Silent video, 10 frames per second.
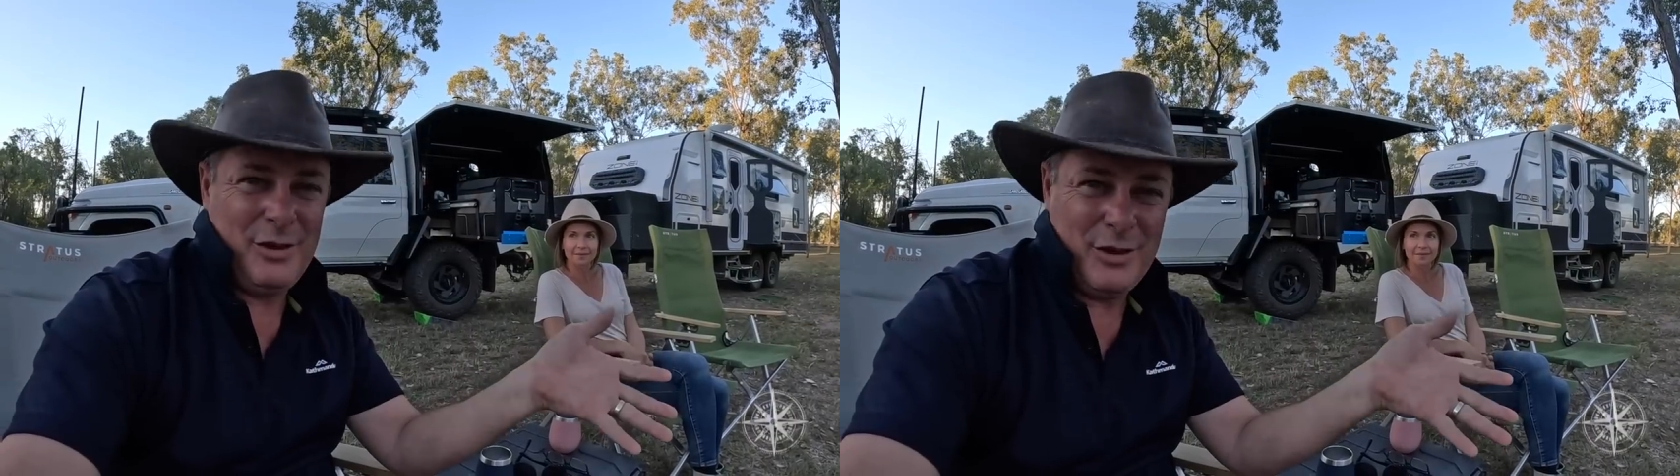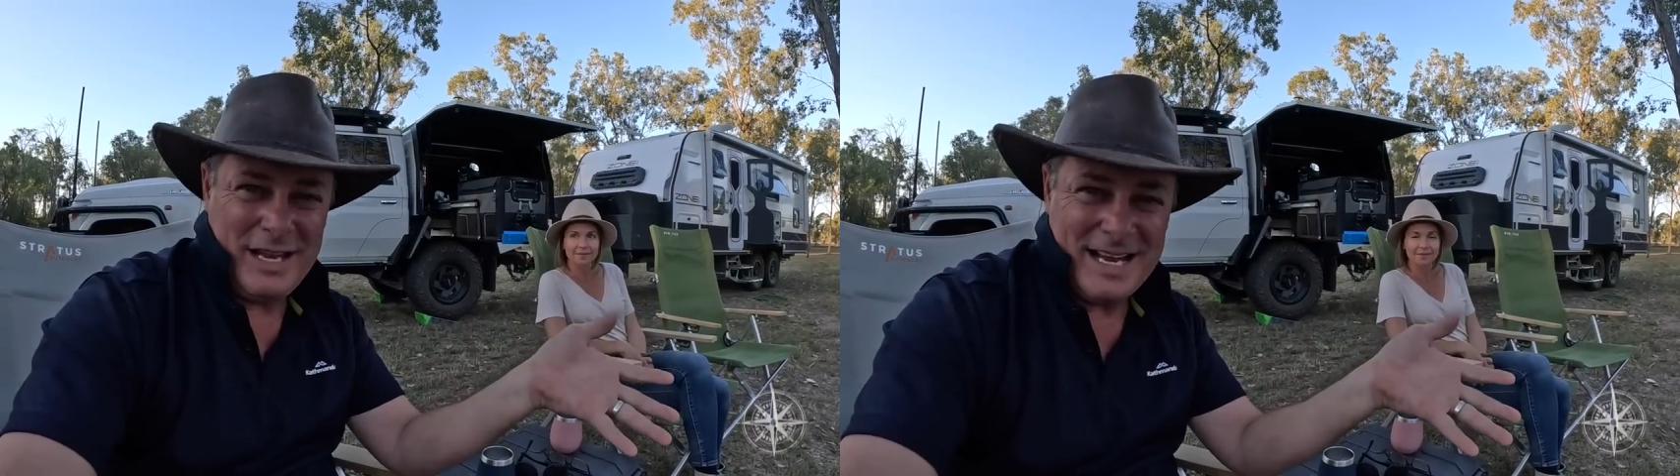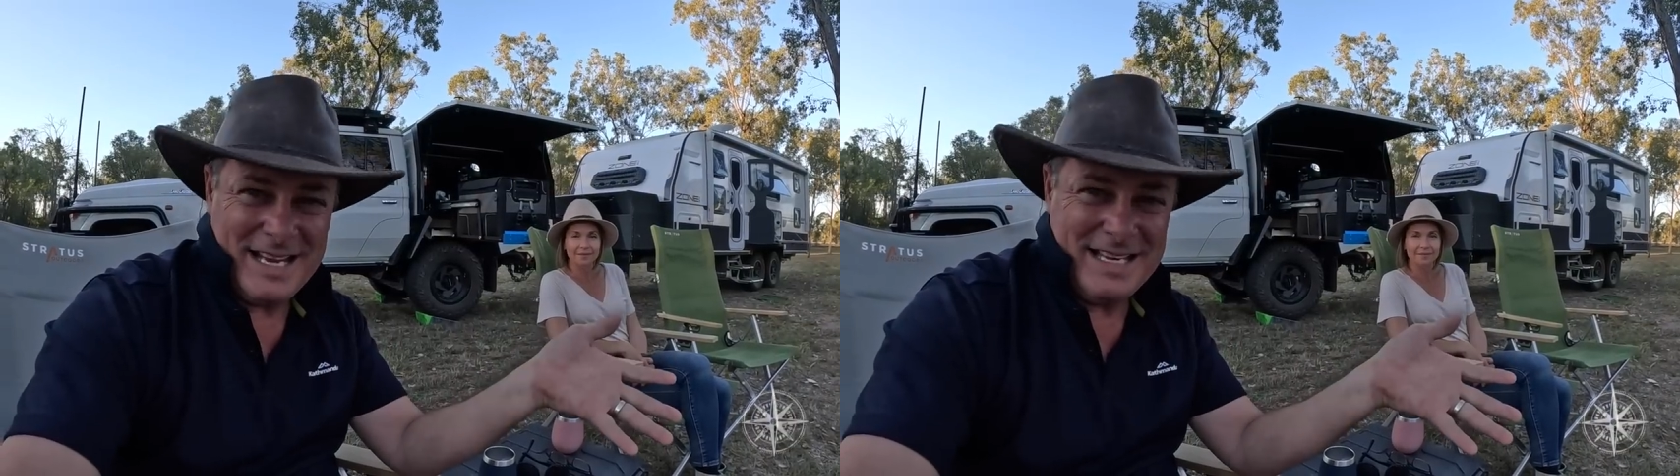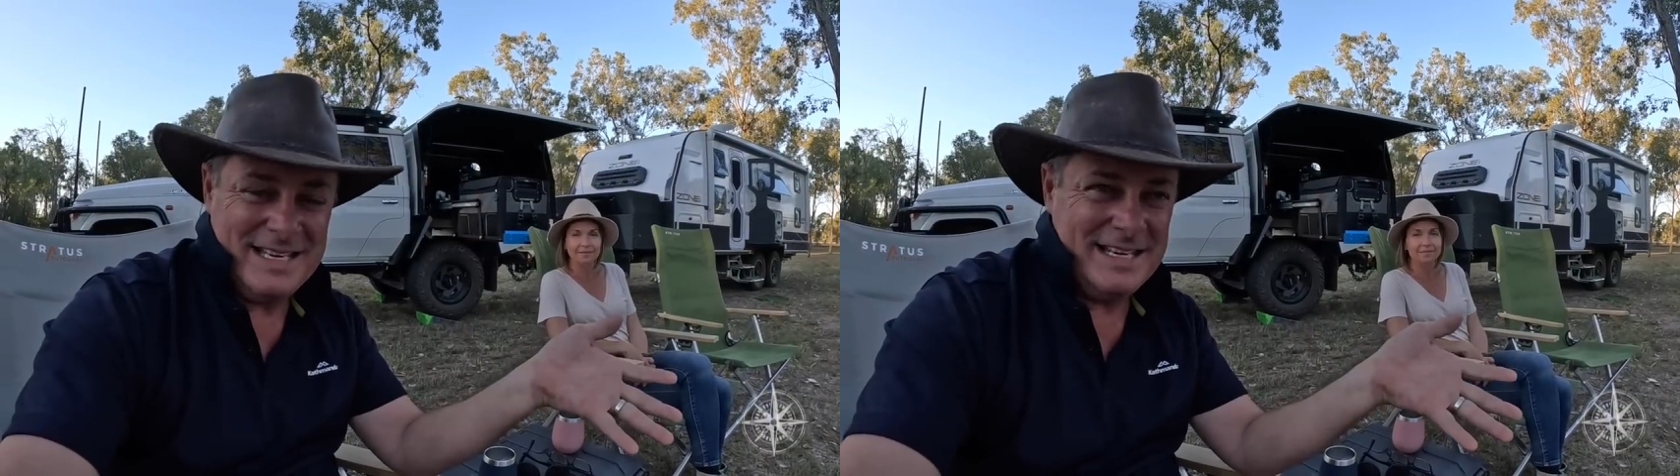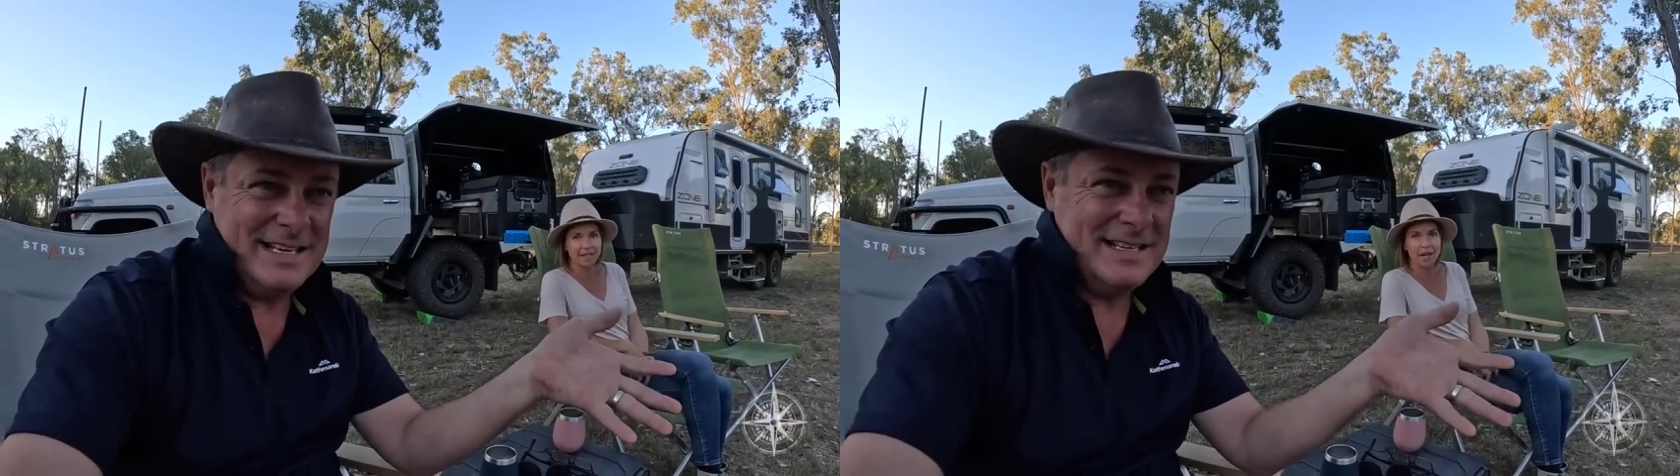38
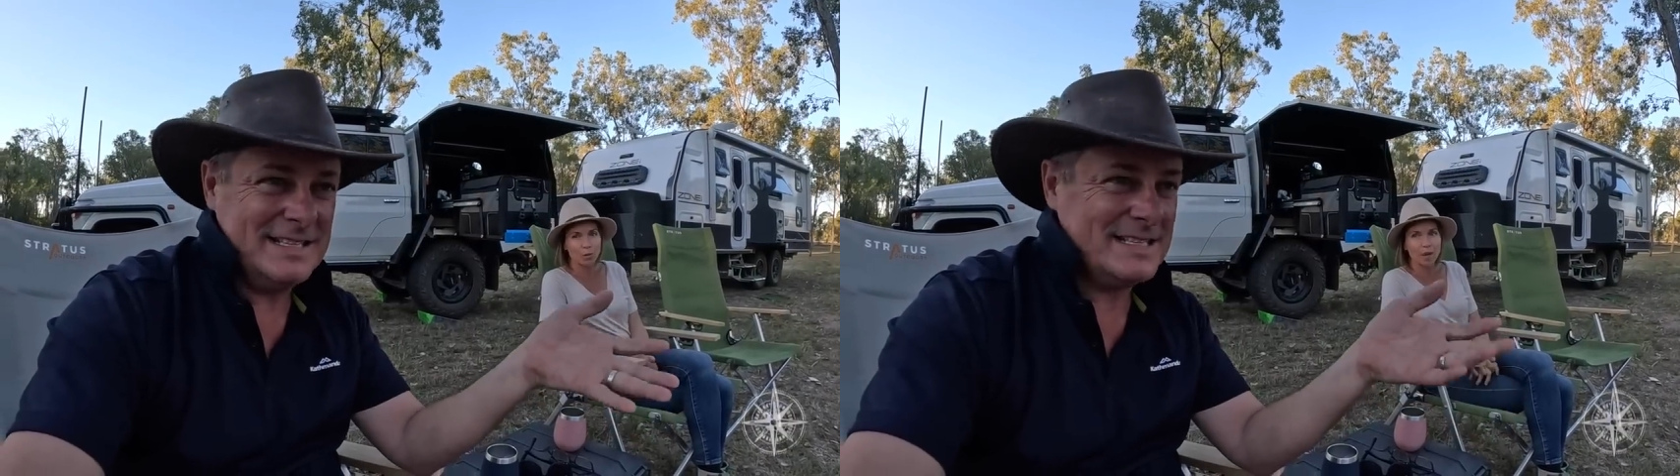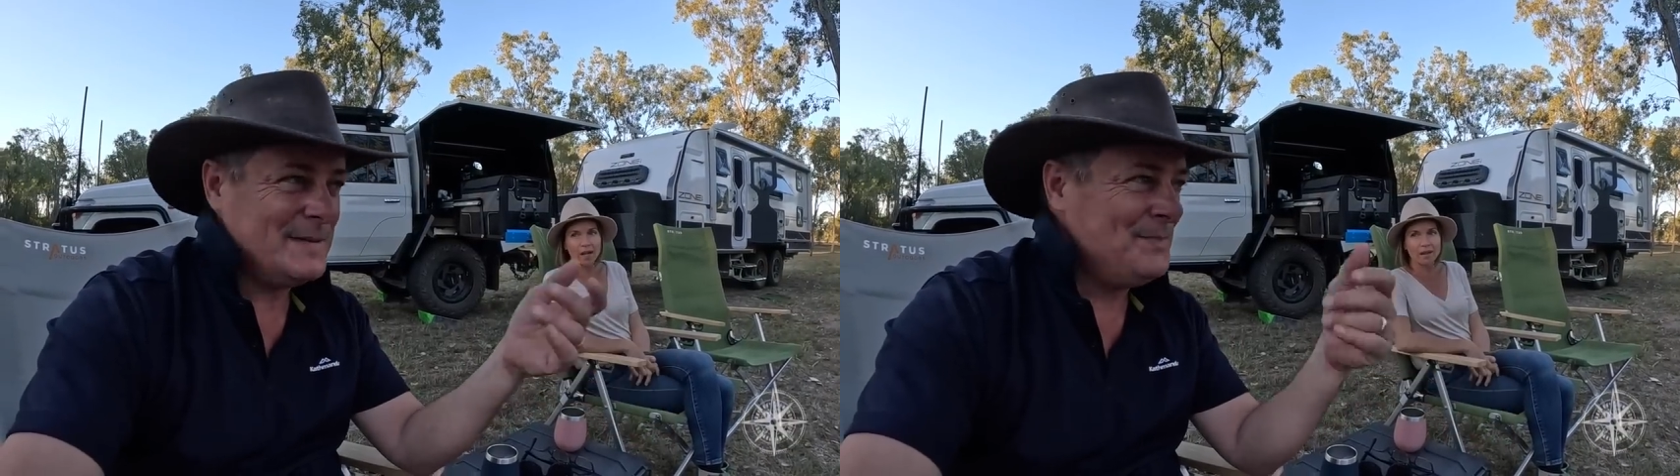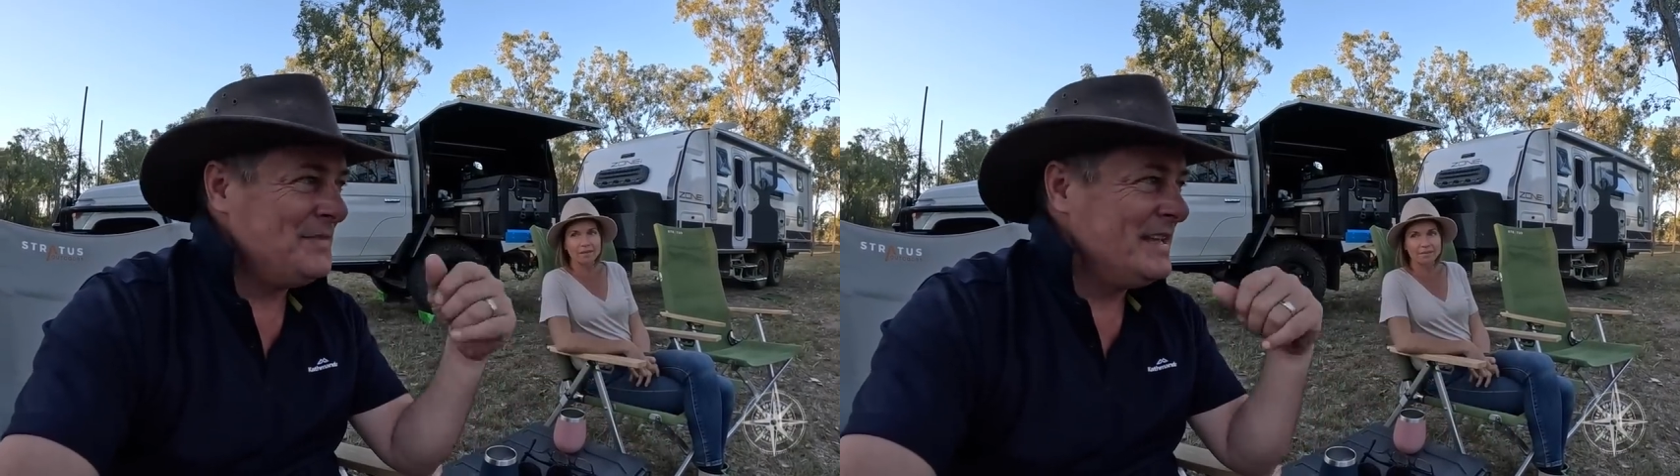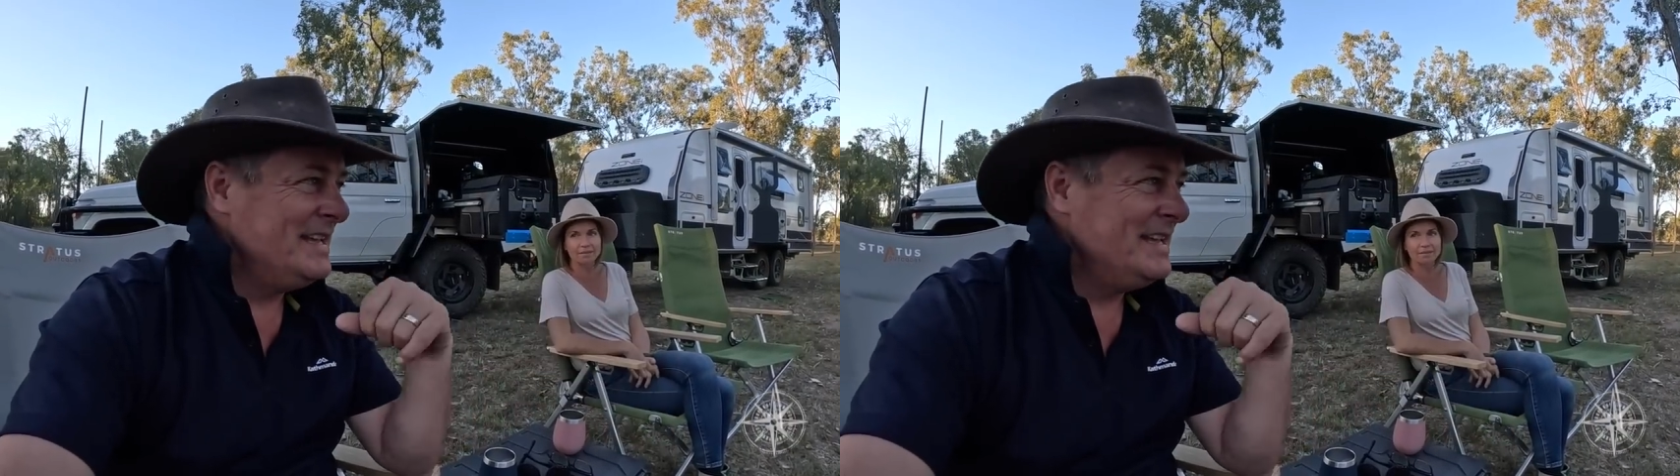years. Yeah, wow.